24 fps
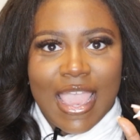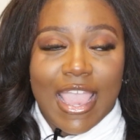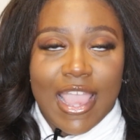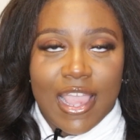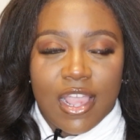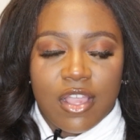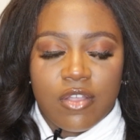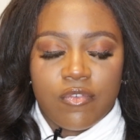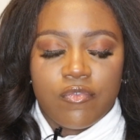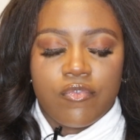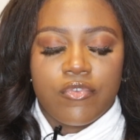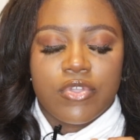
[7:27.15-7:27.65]

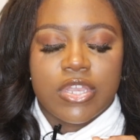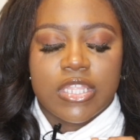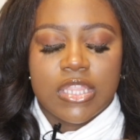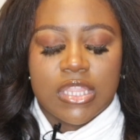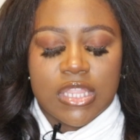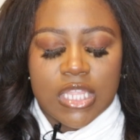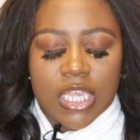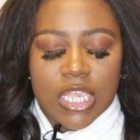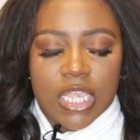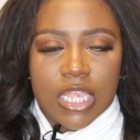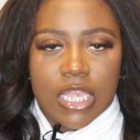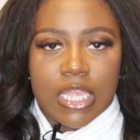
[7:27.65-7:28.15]

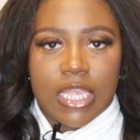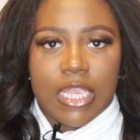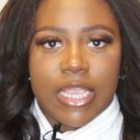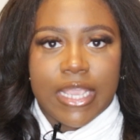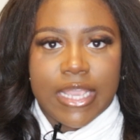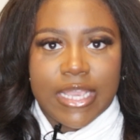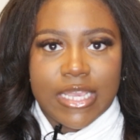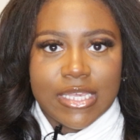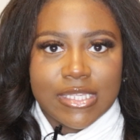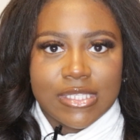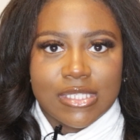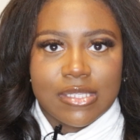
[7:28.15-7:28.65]
Everything
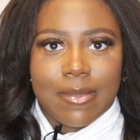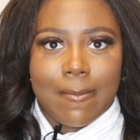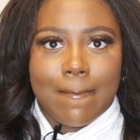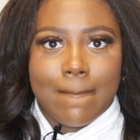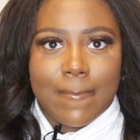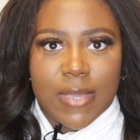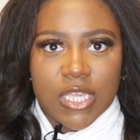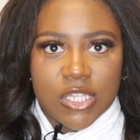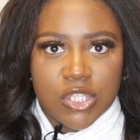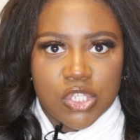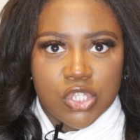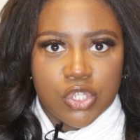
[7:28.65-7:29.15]
is
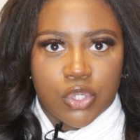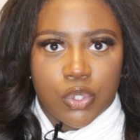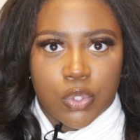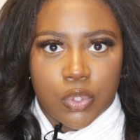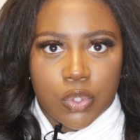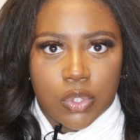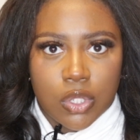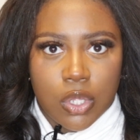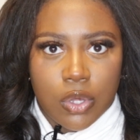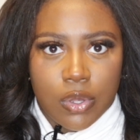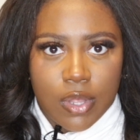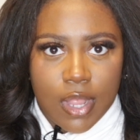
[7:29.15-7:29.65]
mental,
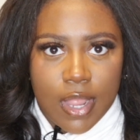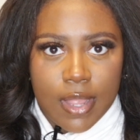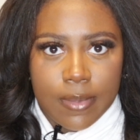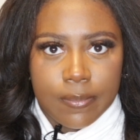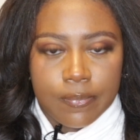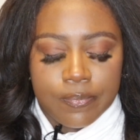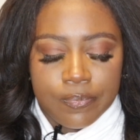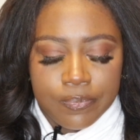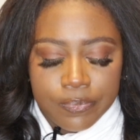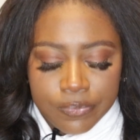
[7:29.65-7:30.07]
okay?